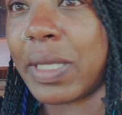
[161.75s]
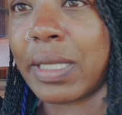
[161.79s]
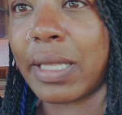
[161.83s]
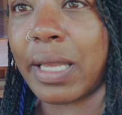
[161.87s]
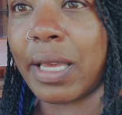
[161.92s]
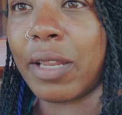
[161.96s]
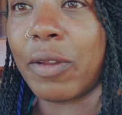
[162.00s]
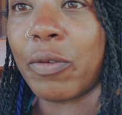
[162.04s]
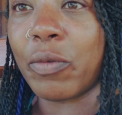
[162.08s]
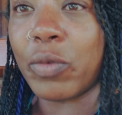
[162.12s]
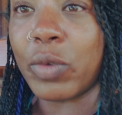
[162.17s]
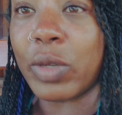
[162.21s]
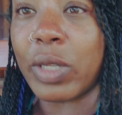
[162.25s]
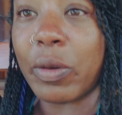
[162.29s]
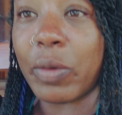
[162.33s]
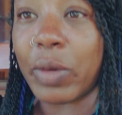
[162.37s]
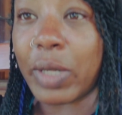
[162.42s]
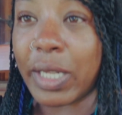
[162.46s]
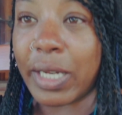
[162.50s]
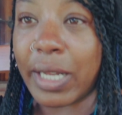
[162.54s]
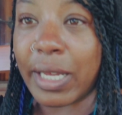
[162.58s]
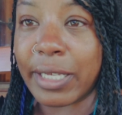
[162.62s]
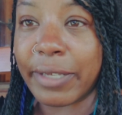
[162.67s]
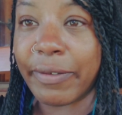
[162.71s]
stay in a really,
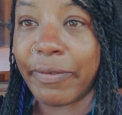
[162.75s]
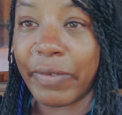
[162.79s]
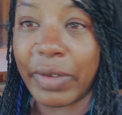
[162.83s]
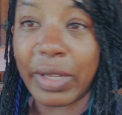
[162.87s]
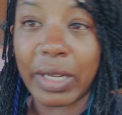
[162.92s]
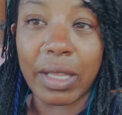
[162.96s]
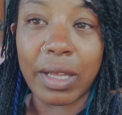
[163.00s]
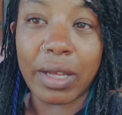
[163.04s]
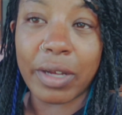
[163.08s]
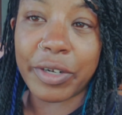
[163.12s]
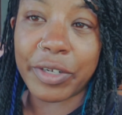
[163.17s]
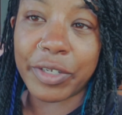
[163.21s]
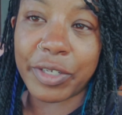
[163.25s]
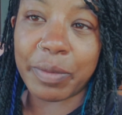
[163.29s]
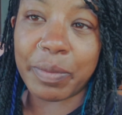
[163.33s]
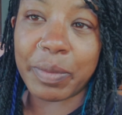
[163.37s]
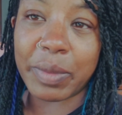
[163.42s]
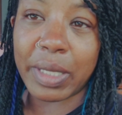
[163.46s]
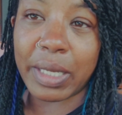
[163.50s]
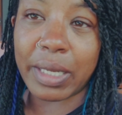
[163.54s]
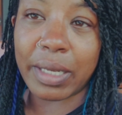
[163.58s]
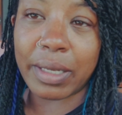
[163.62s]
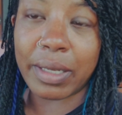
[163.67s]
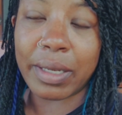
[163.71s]
really nice villa or
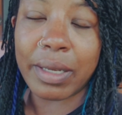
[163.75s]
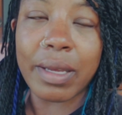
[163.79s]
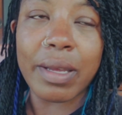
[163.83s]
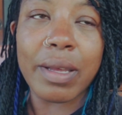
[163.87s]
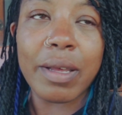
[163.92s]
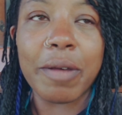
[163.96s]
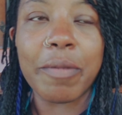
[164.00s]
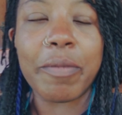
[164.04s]
something.